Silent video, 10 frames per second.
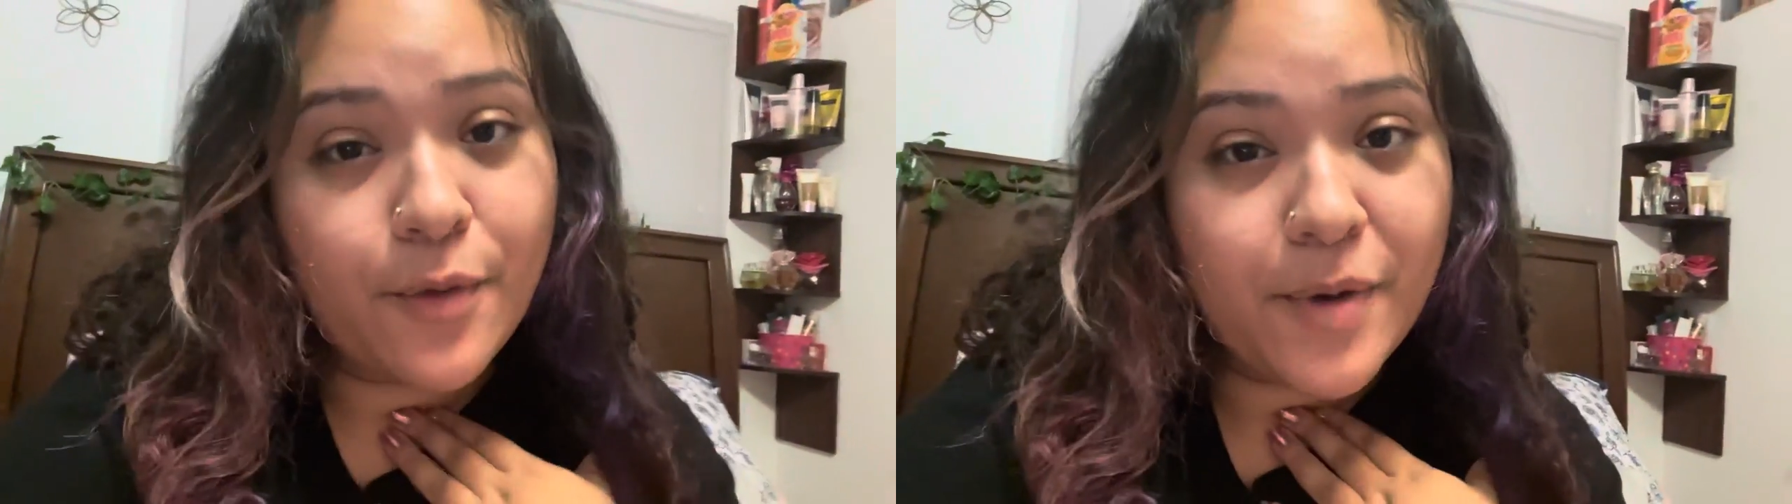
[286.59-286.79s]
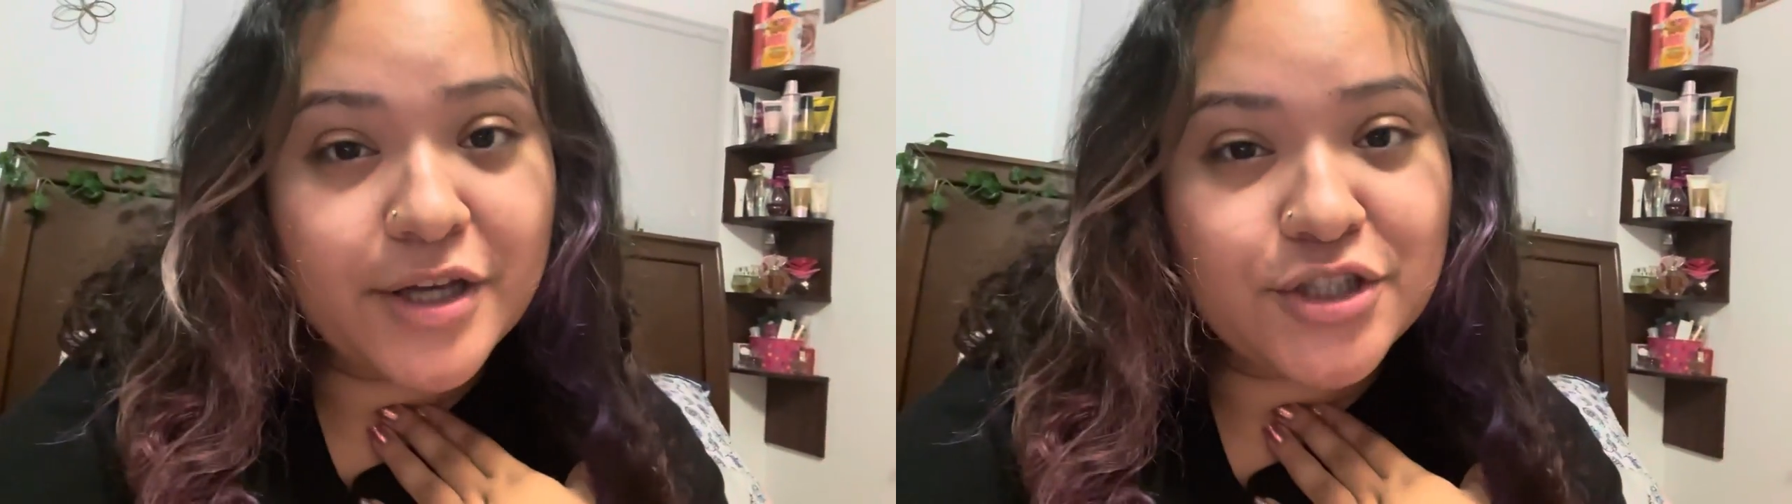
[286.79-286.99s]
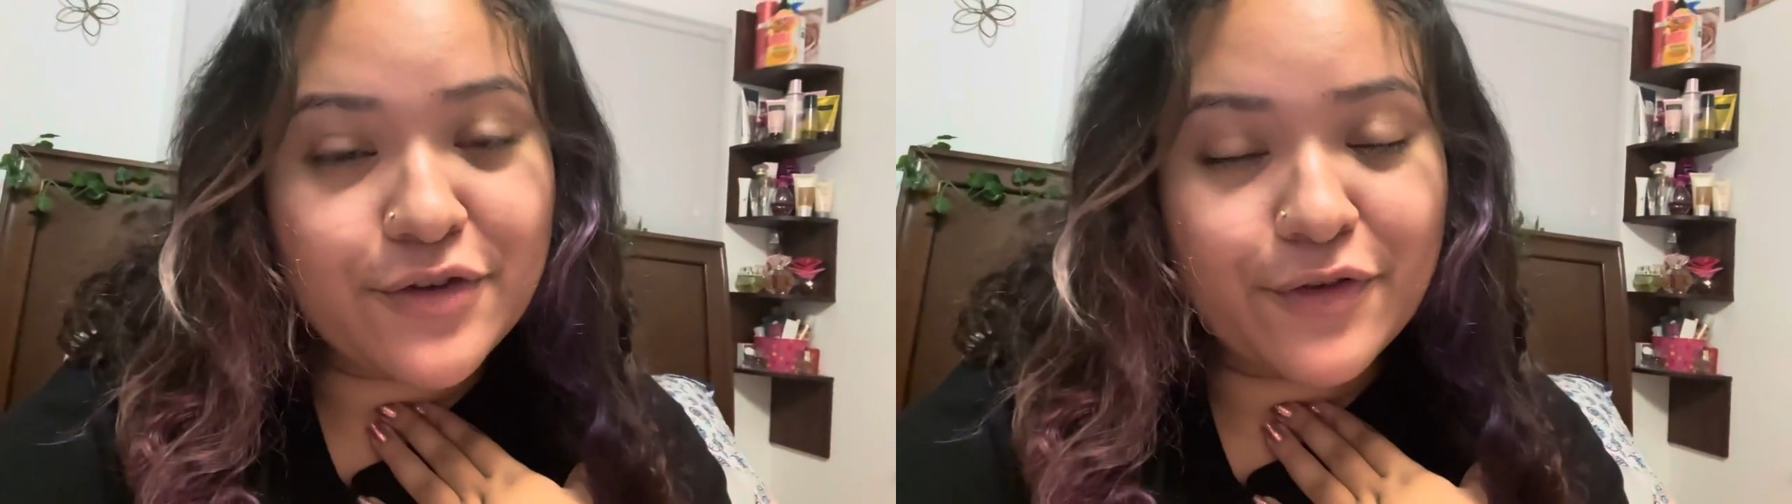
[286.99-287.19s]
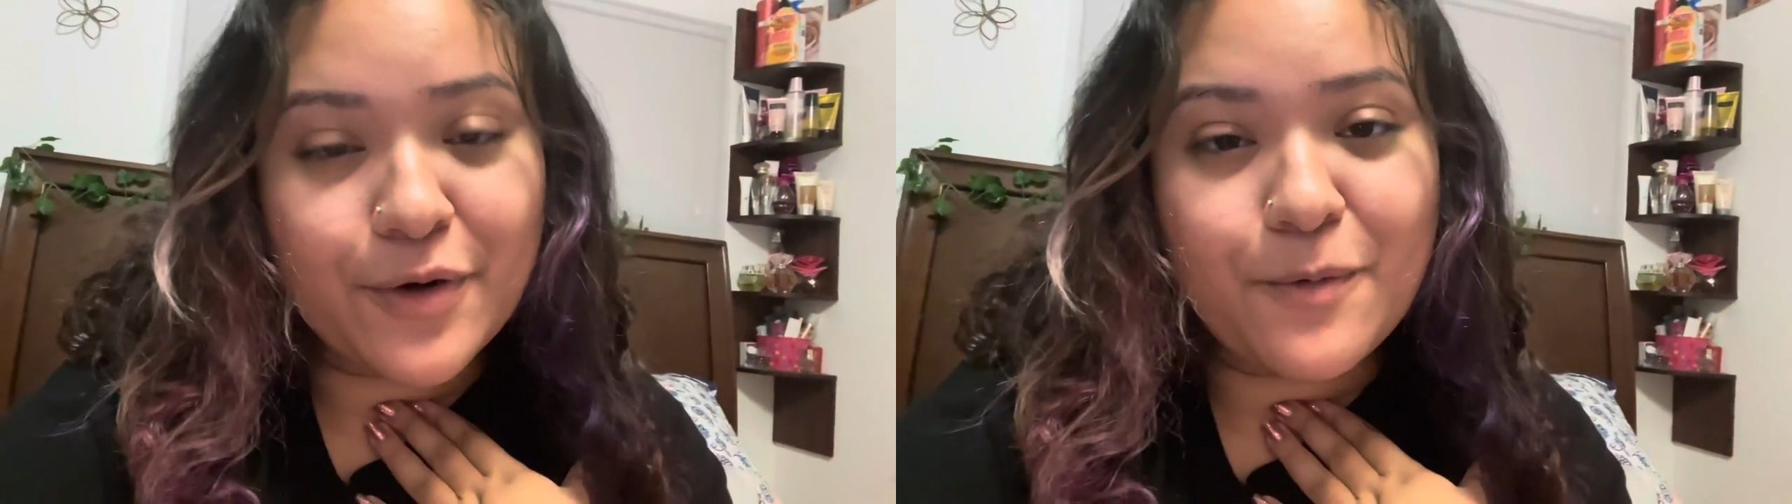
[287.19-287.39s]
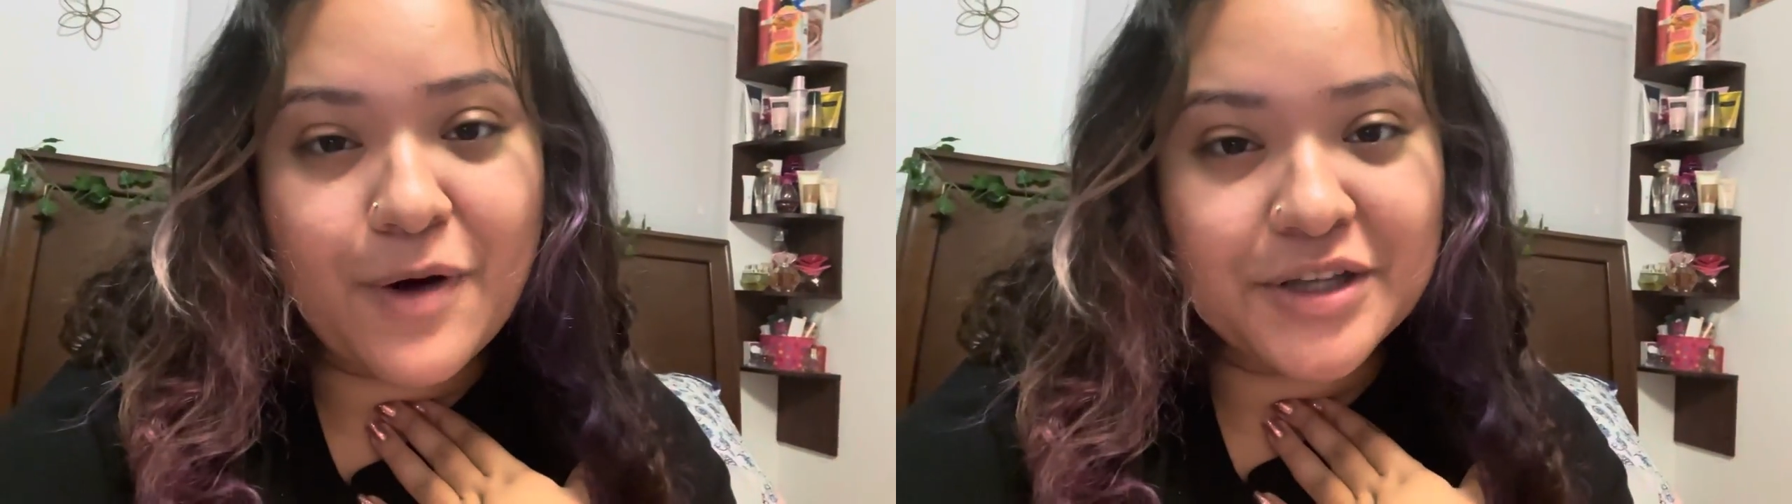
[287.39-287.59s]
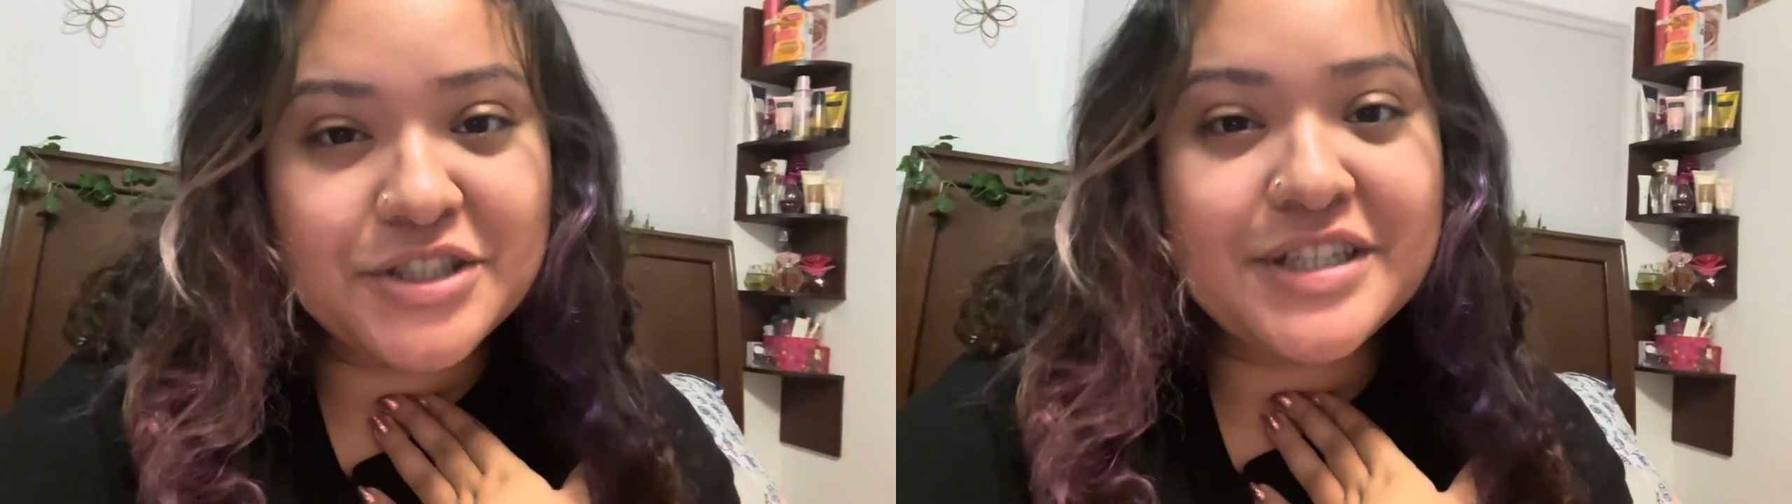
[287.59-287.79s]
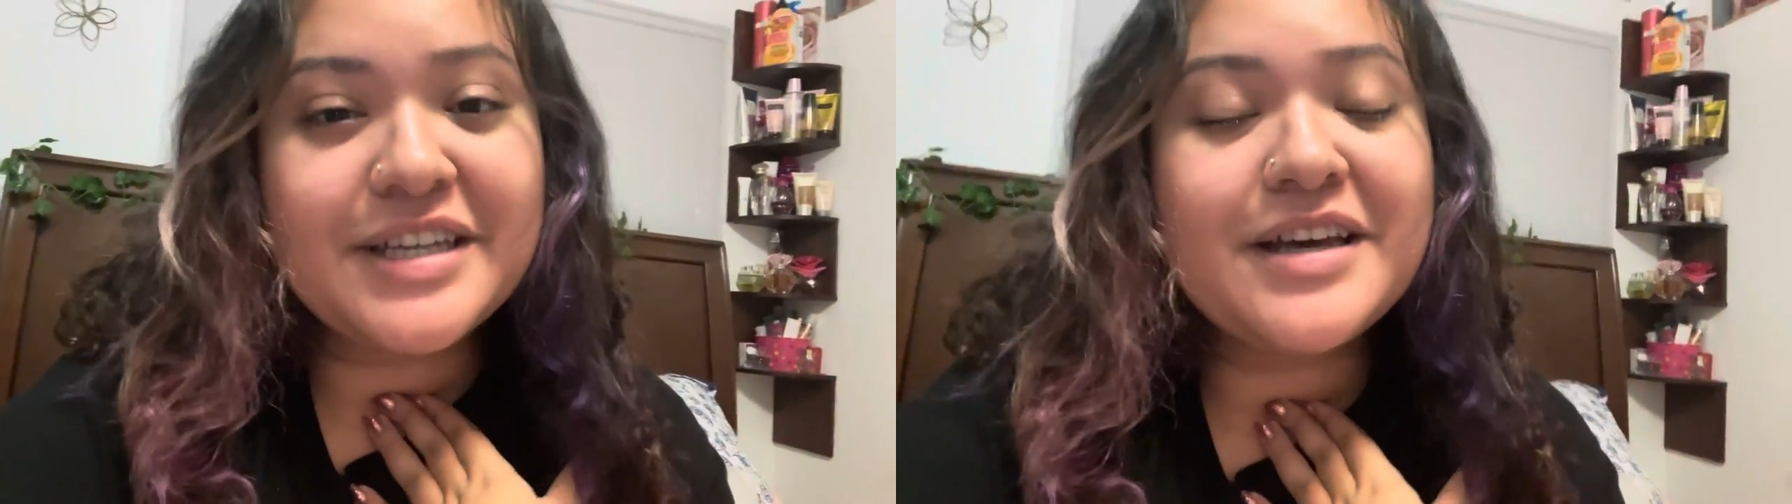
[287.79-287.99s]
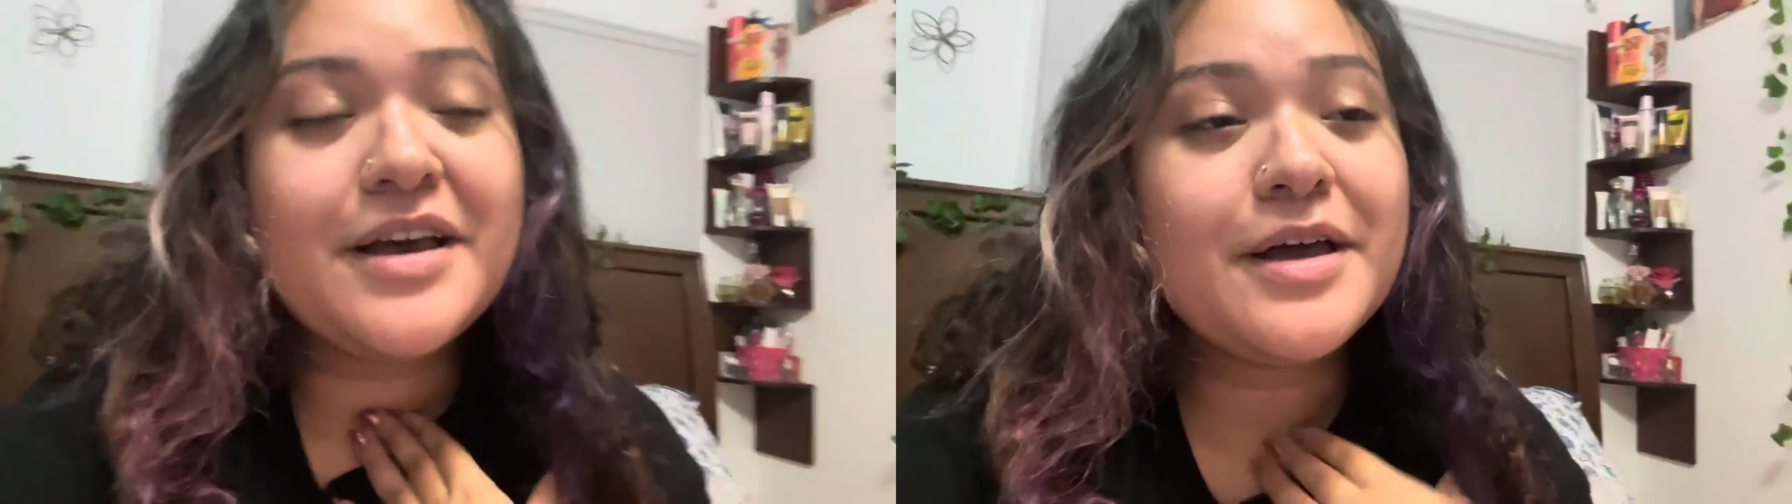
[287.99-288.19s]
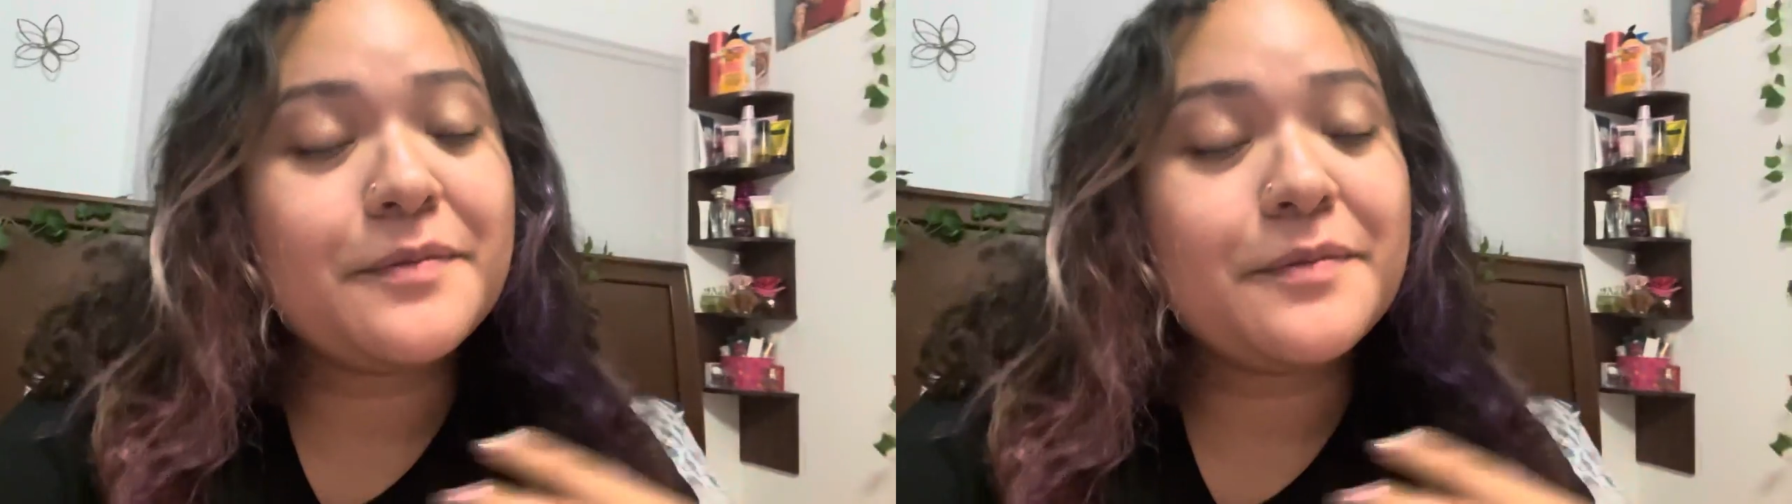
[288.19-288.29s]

much for watching.